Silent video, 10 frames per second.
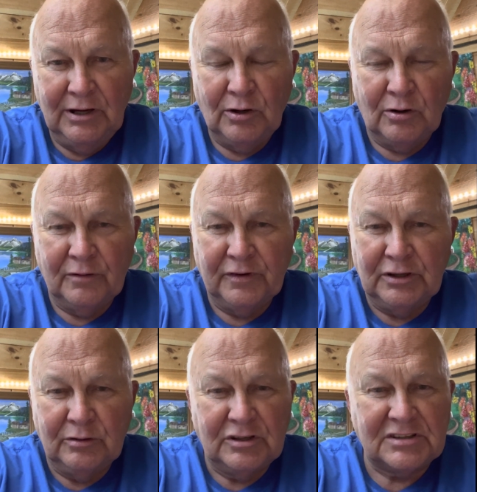or if you
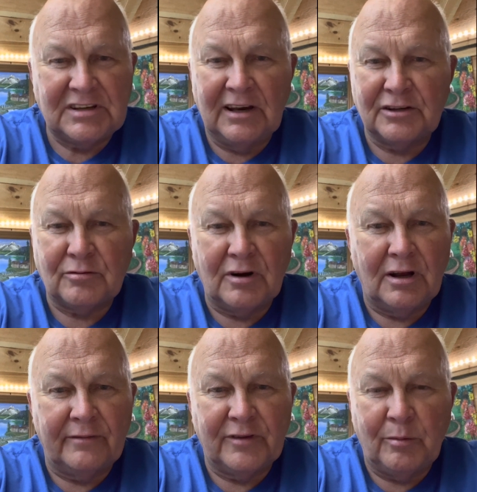do, just tell us right
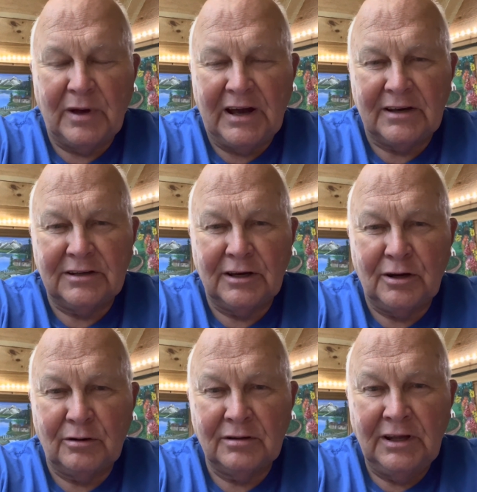off the bat. You
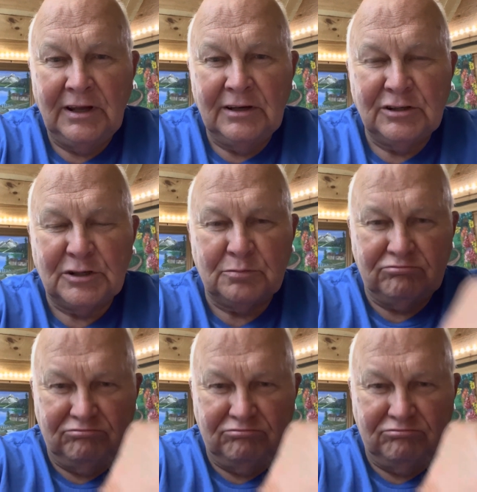know, just